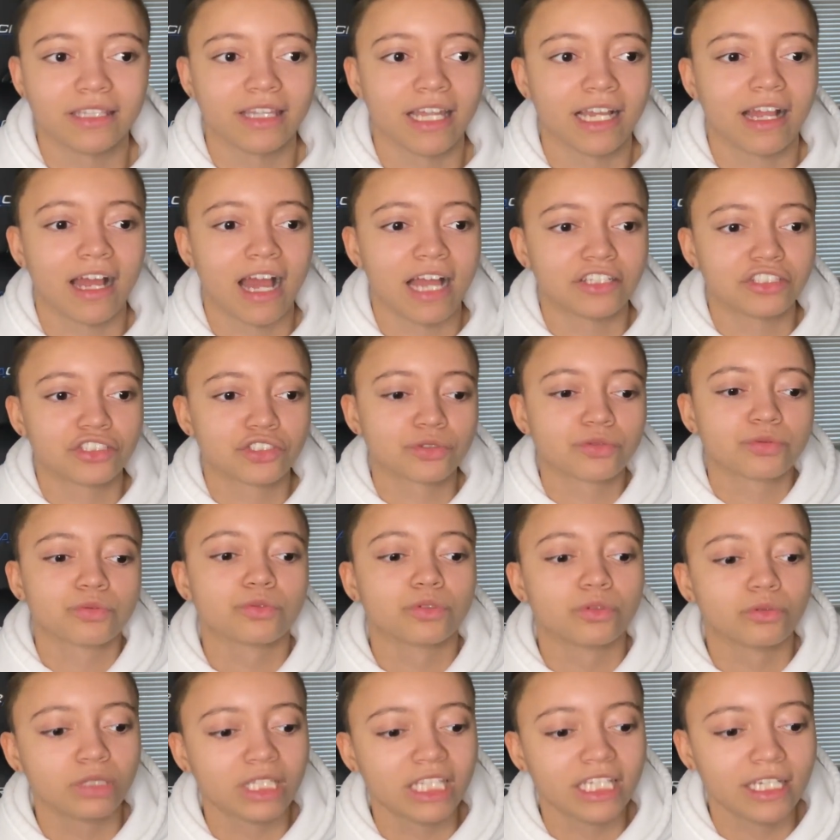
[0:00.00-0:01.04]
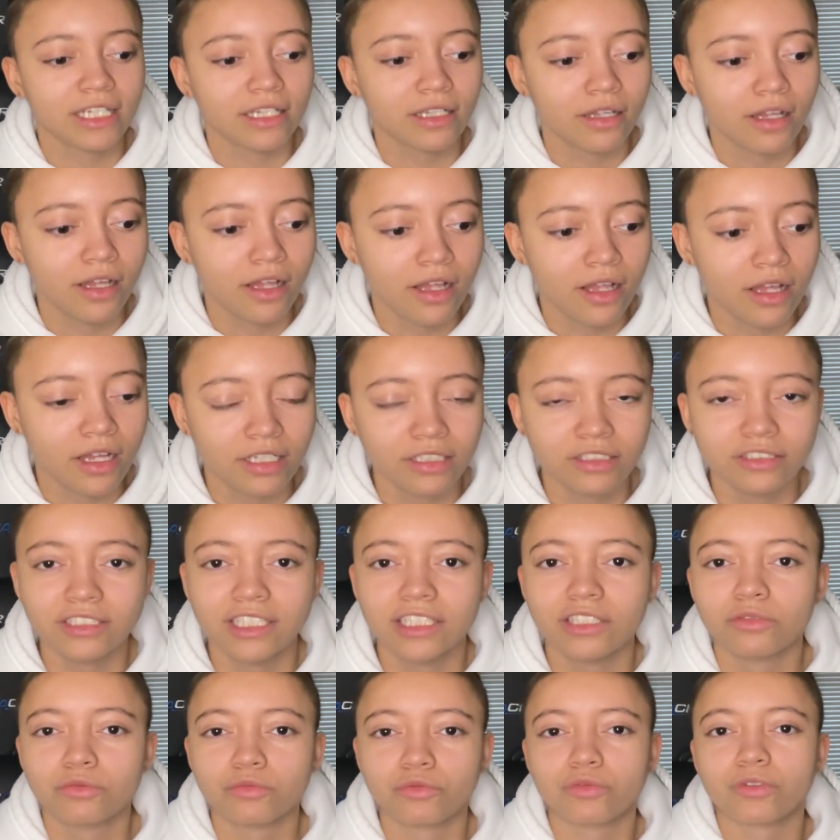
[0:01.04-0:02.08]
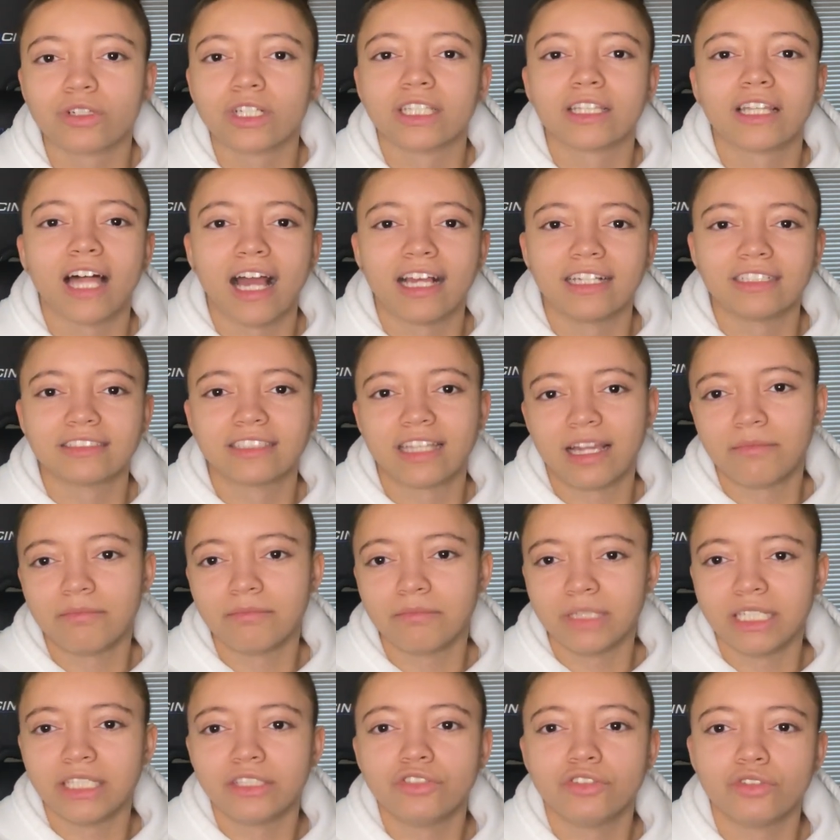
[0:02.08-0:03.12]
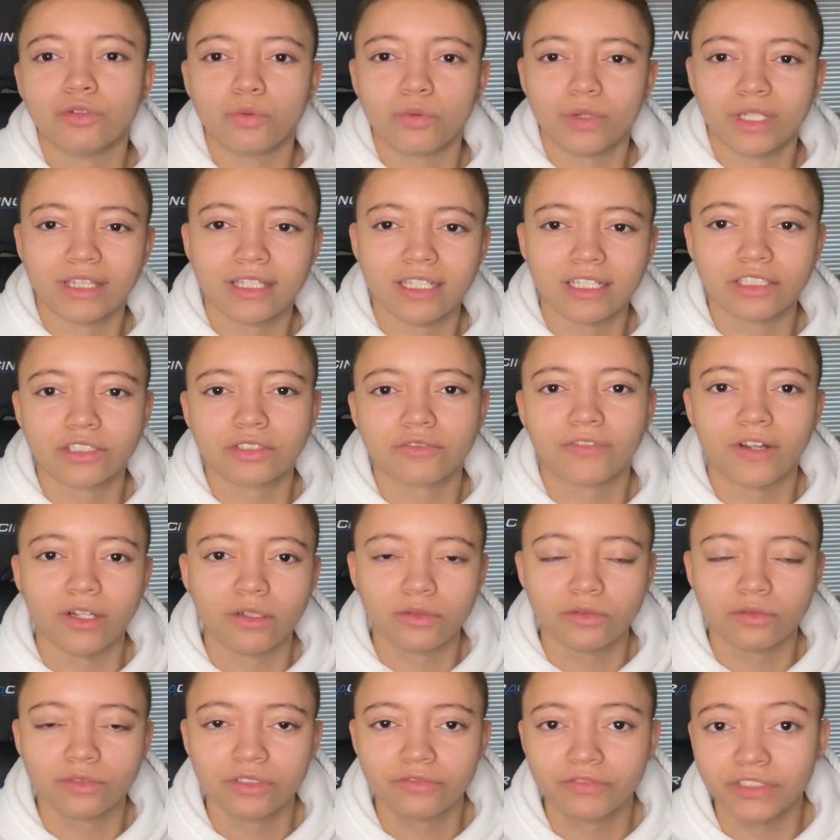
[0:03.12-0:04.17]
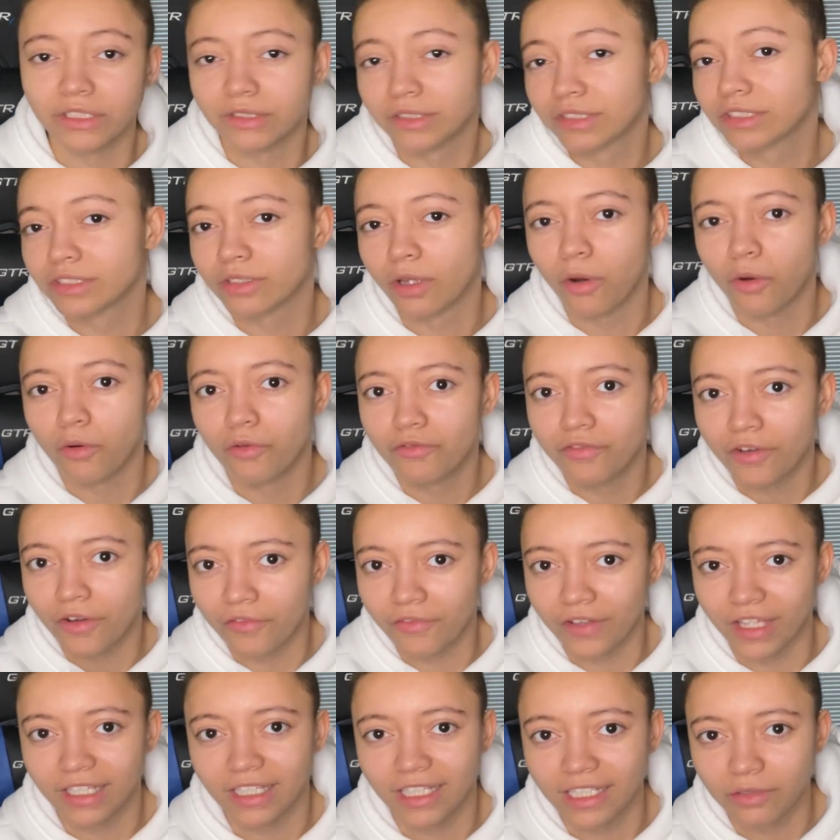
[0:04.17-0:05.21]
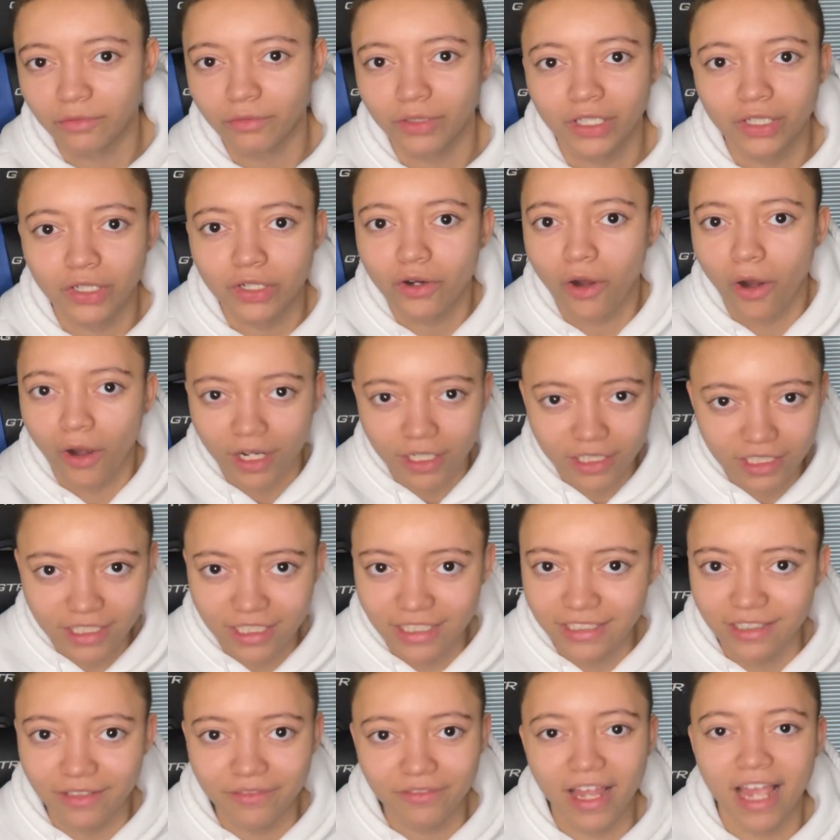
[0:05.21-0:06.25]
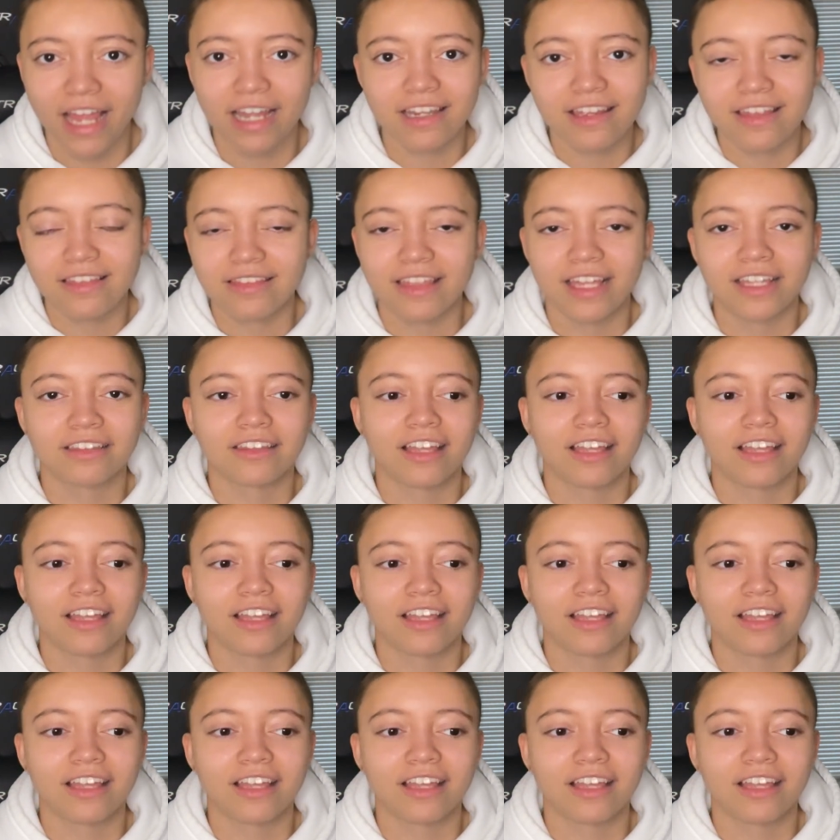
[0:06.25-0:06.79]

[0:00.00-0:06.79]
Like, I truly didn't realize that me doing this feels so fulfilling regardless of anything.